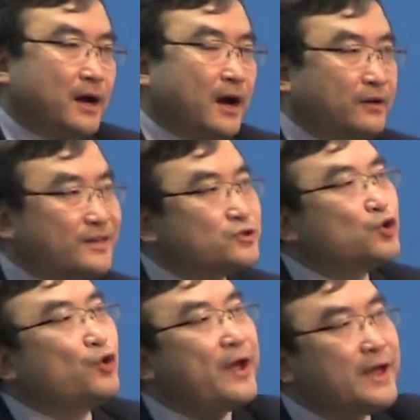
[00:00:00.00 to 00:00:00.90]
on the
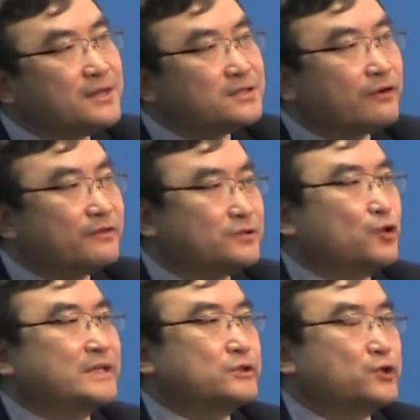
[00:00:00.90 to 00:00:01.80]
trends of the
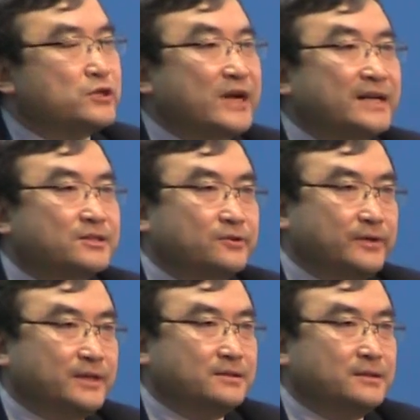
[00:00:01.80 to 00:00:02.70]

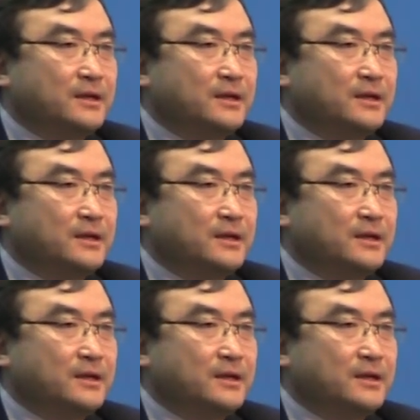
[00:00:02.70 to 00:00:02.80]
trajectory.